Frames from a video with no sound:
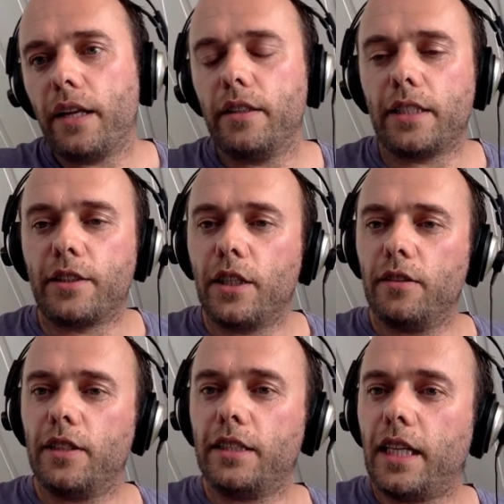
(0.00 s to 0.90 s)
that that's uh,
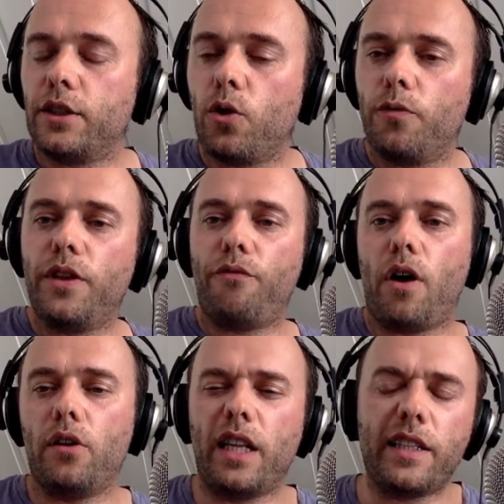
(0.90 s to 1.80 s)
that, that sort of
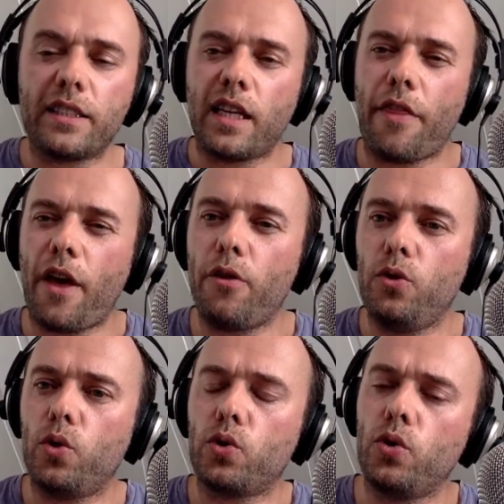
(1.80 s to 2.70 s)
def- uh, that uh,
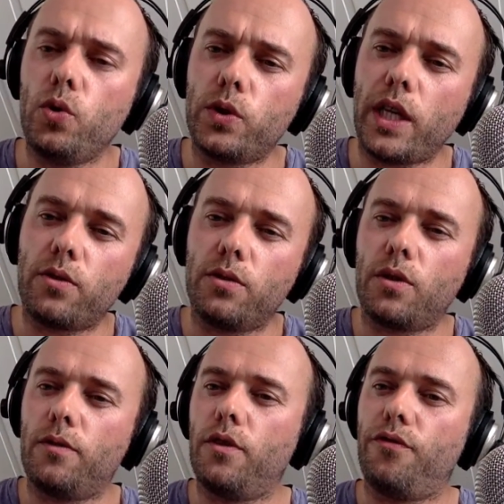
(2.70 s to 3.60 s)
you also use that to
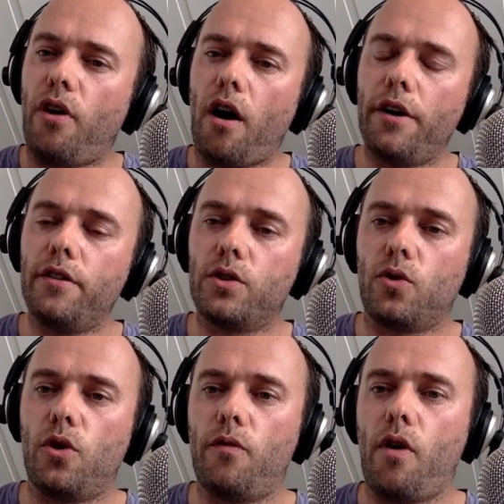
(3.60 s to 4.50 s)
sort of define the
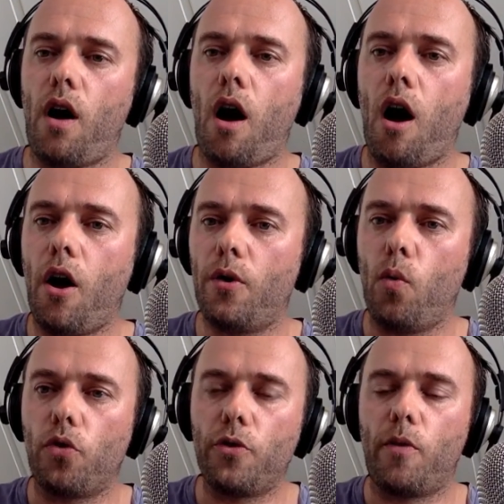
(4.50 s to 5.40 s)
sort of high
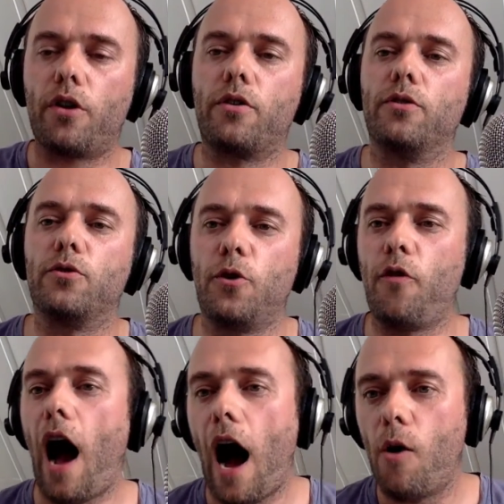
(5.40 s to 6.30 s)
watermark on sort
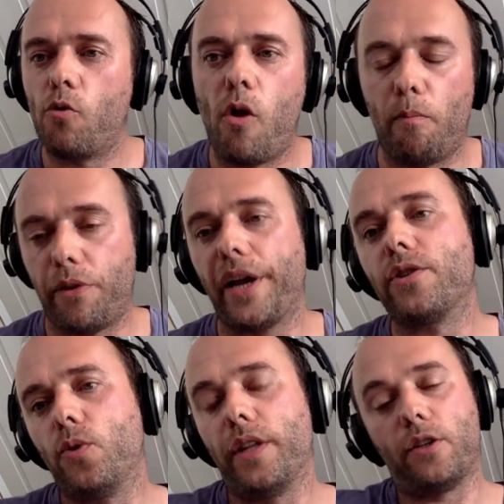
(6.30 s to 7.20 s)
of how
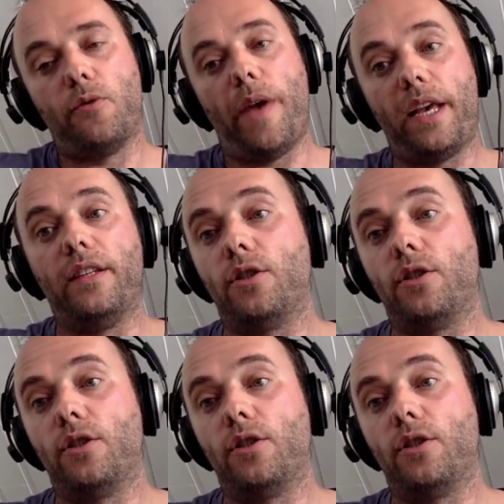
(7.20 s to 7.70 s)
complex you can actually make